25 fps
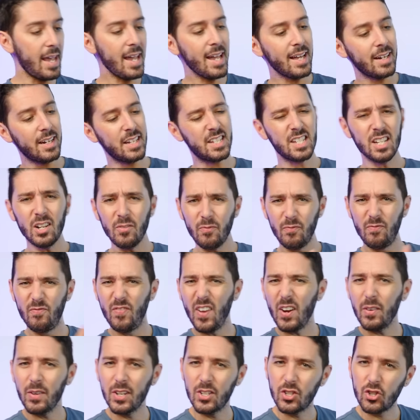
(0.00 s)
And it's in a
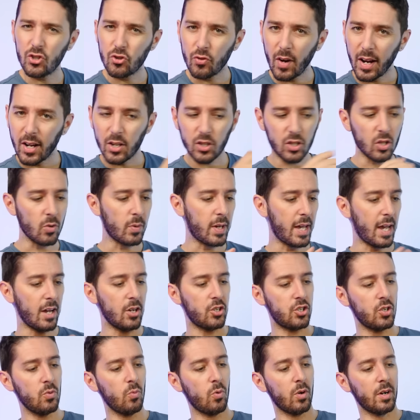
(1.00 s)
very strange
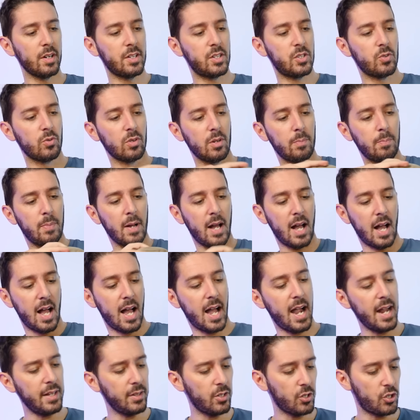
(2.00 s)
location where it's sort of
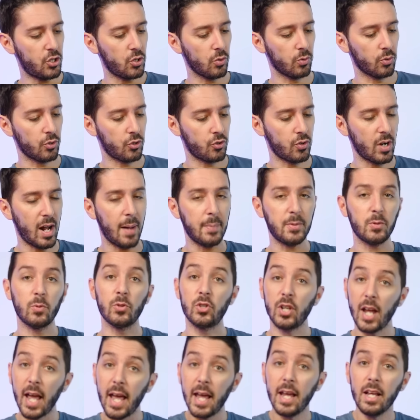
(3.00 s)
behind the shoulder straps,
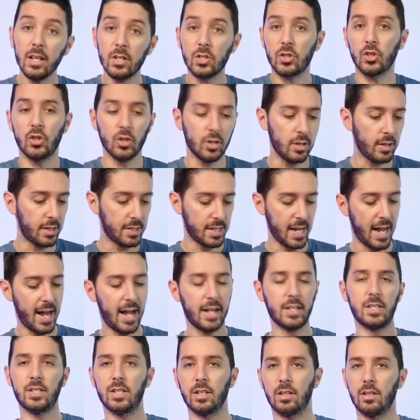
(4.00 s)
which A is good because it
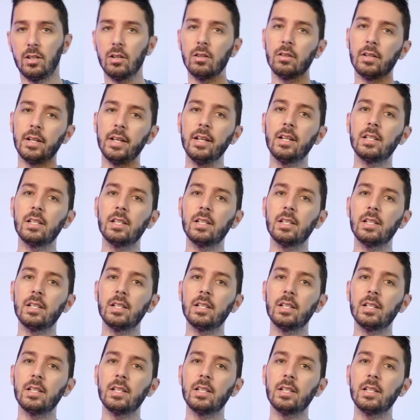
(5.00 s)
adds security.